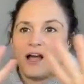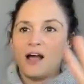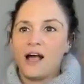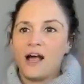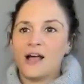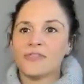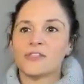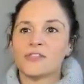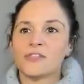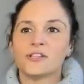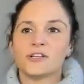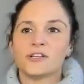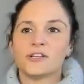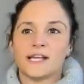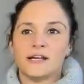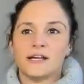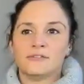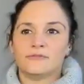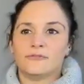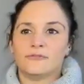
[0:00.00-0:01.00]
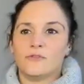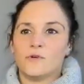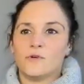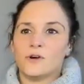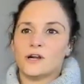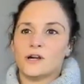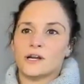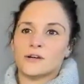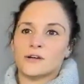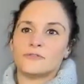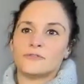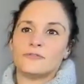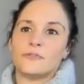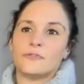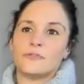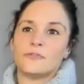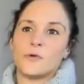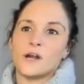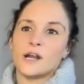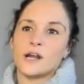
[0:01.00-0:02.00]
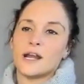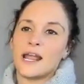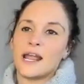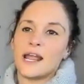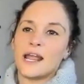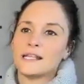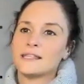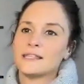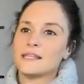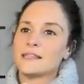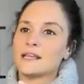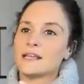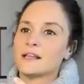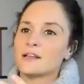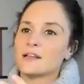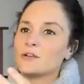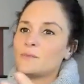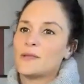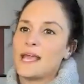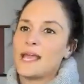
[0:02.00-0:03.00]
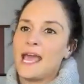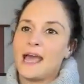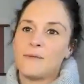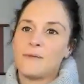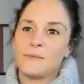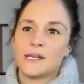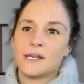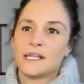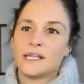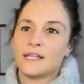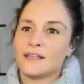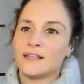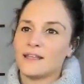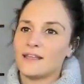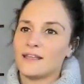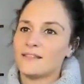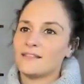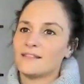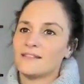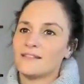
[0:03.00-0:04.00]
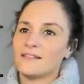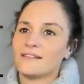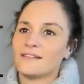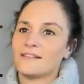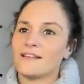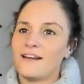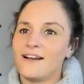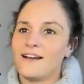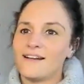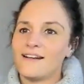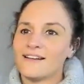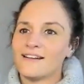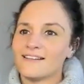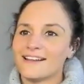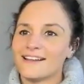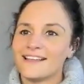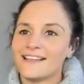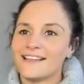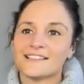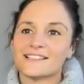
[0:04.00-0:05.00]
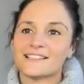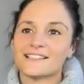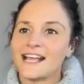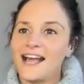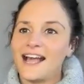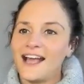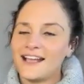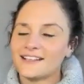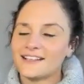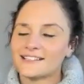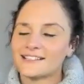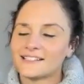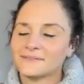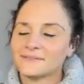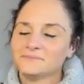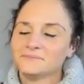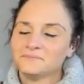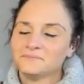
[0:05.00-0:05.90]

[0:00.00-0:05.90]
on the lookout for anything that could be happening in the skies?